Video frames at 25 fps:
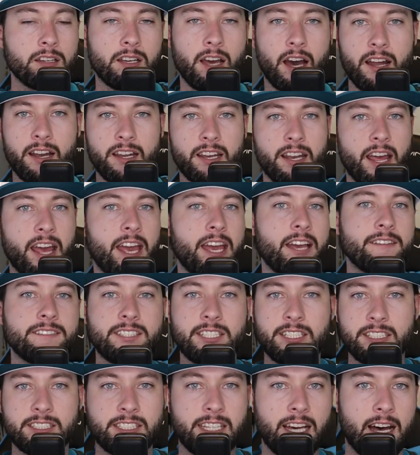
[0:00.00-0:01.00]
got an A F
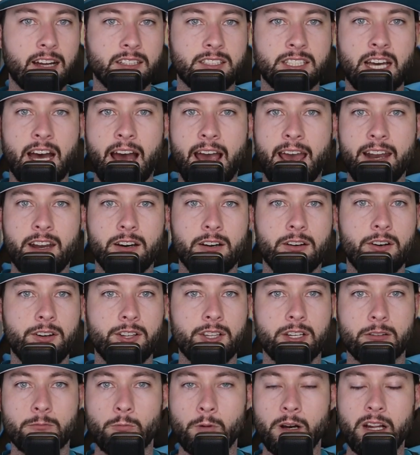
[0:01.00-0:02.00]
C South
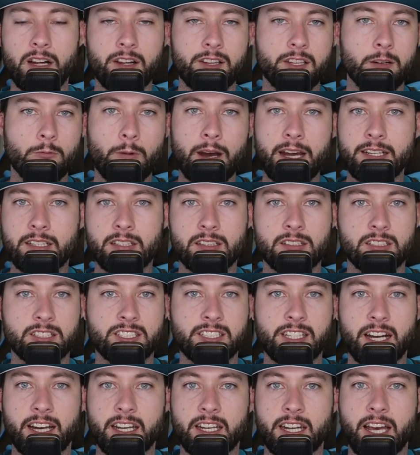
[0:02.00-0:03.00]
title. They're well on their way to their
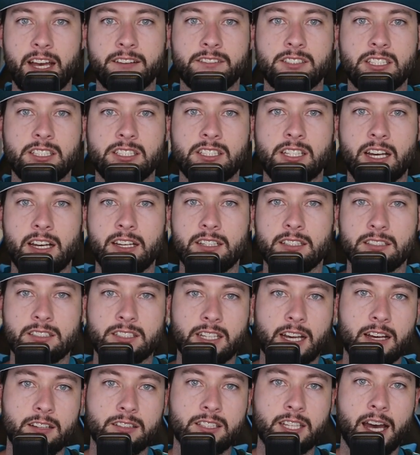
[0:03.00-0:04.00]
second A F C
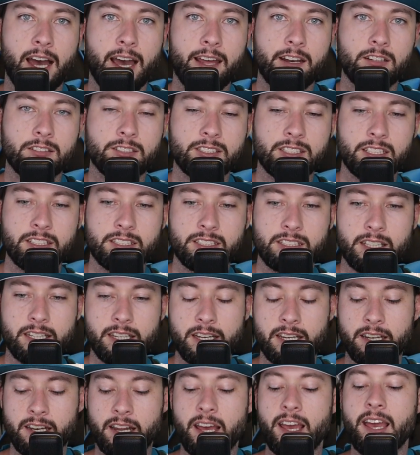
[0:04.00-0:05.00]
South title since
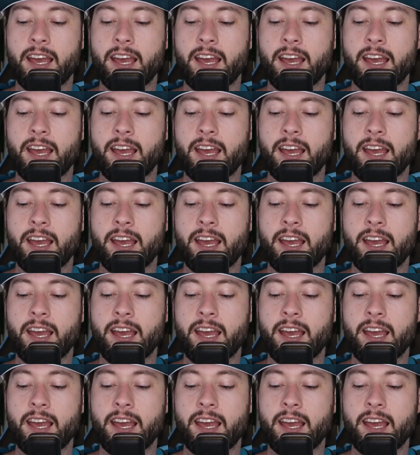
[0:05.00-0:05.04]
then.